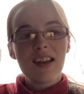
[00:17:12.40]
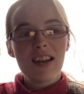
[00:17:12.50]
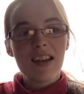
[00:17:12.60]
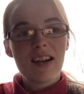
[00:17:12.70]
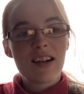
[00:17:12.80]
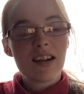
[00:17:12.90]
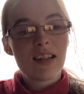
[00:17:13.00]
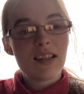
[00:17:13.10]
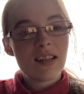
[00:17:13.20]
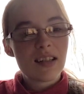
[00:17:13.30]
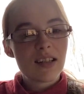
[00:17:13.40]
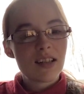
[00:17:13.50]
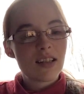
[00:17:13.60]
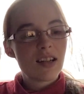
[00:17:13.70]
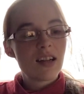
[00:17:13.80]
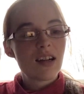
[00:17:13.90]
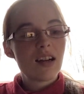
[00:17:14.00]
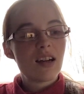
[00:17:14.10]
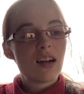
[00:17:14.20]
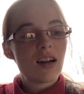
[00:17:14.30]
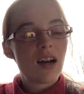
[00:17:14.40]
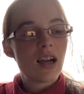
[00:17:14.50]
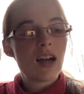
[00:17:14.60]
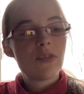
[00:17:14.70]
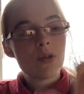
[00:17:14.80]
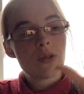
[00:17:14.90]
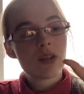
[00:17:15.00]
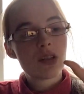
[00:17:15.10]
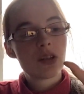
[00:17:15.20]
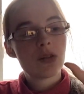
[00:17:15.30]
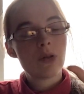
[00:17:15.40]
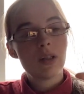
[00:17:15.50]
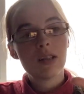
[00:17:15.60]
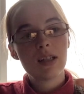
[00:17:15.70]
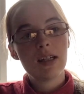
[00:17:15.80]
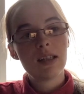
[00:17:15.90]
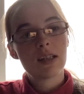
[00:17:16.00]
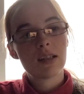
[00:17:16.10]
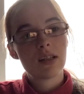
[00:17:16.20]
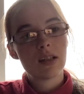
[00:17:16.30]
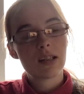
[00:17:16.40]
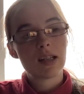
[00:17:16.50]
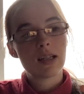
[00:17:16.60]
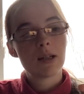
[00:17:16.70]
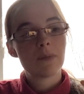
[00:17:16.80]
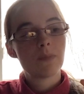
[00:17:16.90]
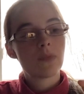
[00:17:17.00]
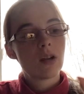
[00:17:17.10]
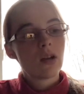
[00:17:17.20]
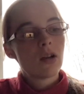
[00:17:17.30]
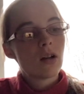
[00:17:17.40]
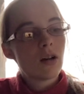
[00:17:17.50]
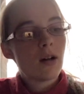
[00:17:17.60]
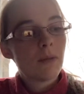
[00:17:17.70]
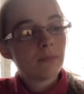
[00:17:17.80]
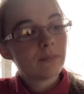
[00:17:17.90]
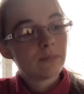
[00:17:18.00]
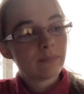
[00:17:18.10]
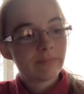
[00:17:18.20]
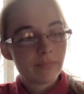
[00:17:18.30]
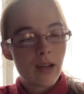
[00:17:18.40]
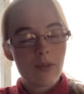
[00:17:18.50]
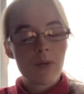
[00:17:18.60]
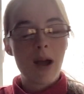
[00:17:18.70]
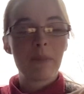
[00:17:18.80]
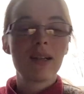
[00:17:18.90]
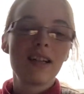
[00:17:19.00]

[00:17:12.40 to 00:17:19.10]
And I have those string lights. It's like I have it wrapped.